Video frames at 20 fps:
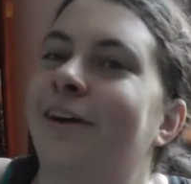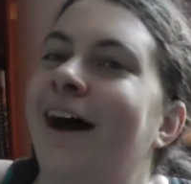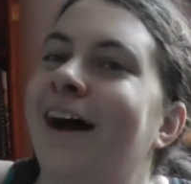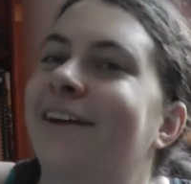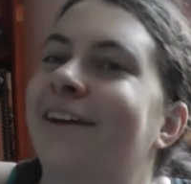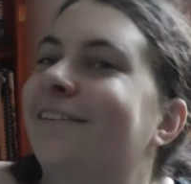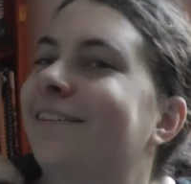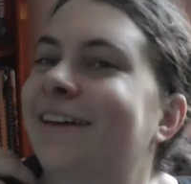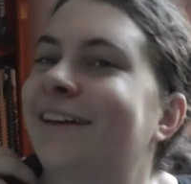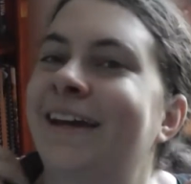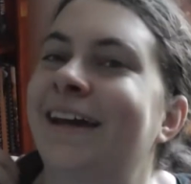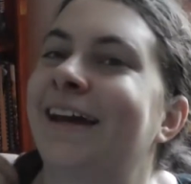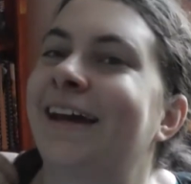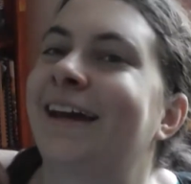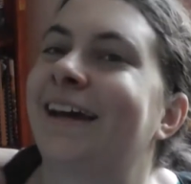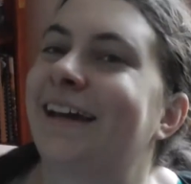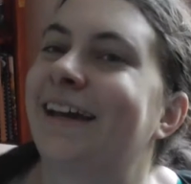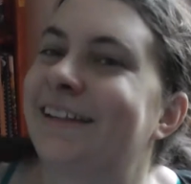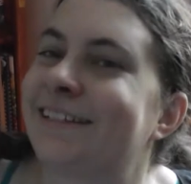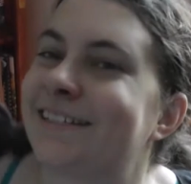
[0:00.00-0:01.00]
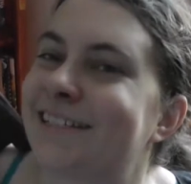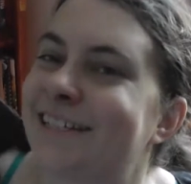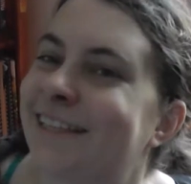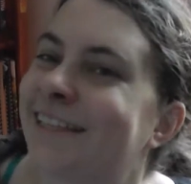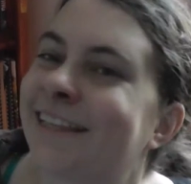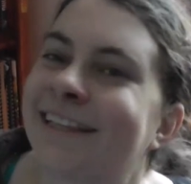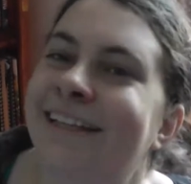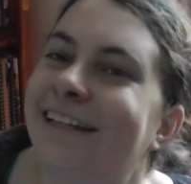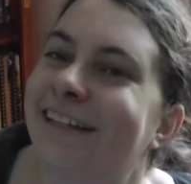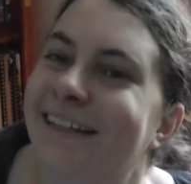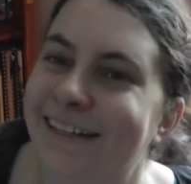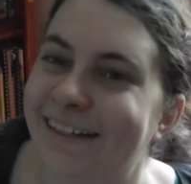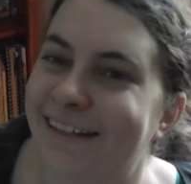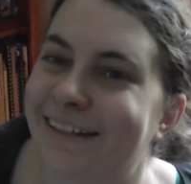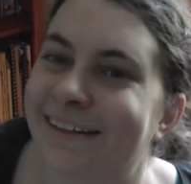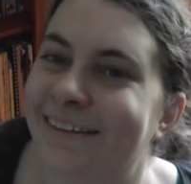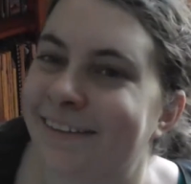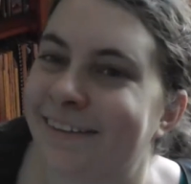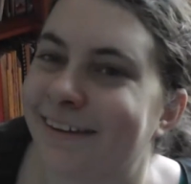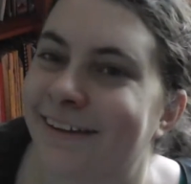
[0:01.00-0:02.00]
I don't care, it's just sitting in
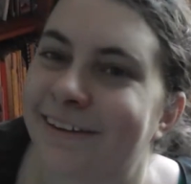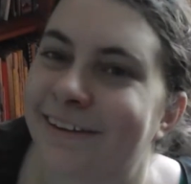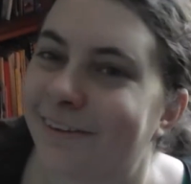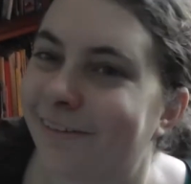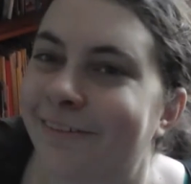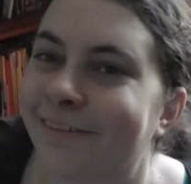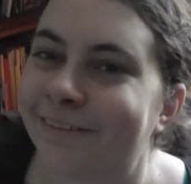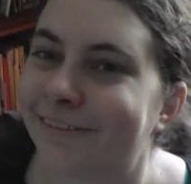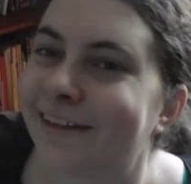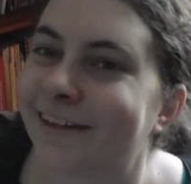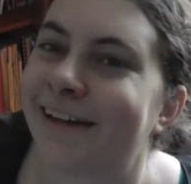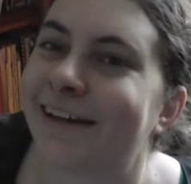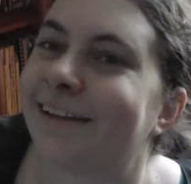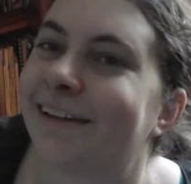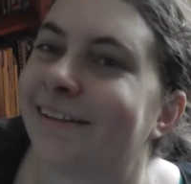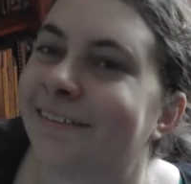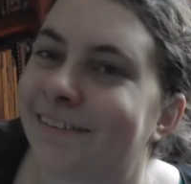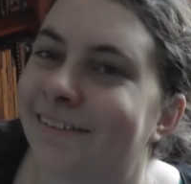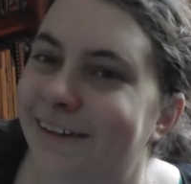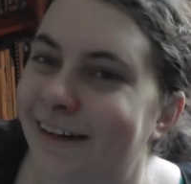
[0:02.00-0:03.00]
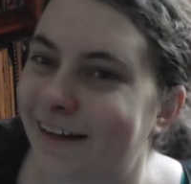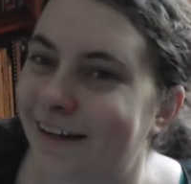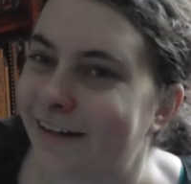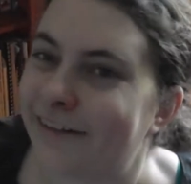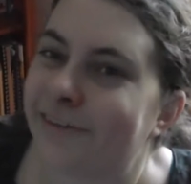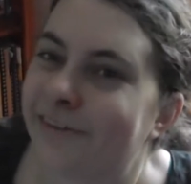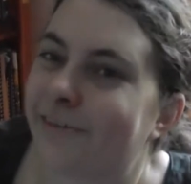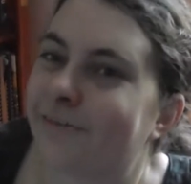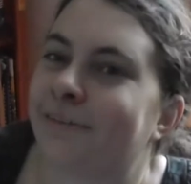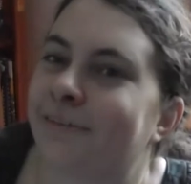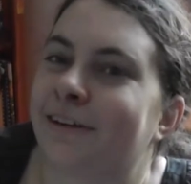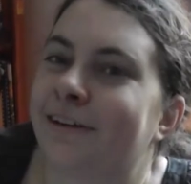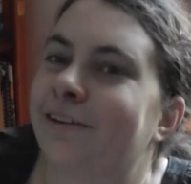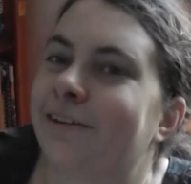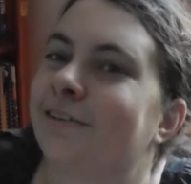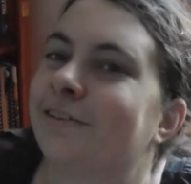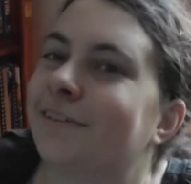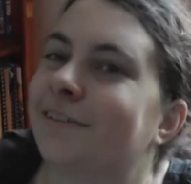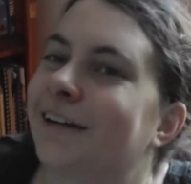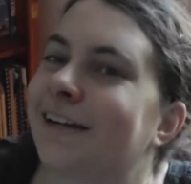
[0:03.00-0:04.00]
the sun all day long and I don't want to
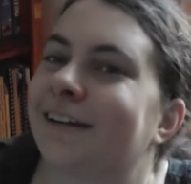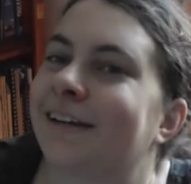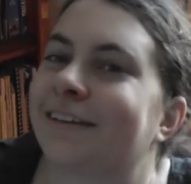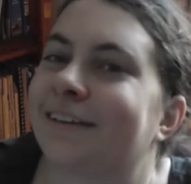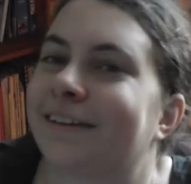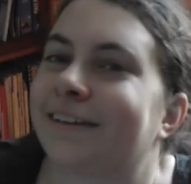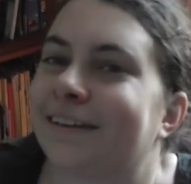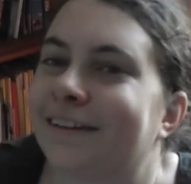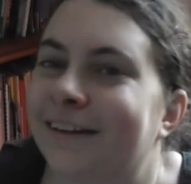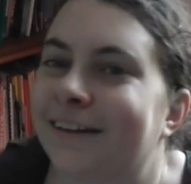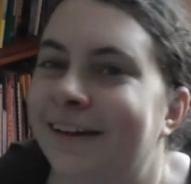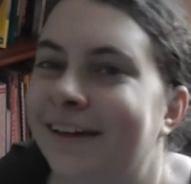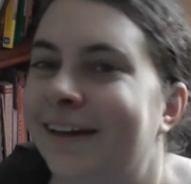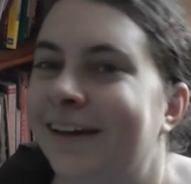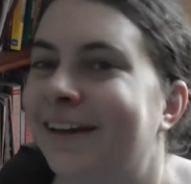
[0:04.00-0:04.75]
do anything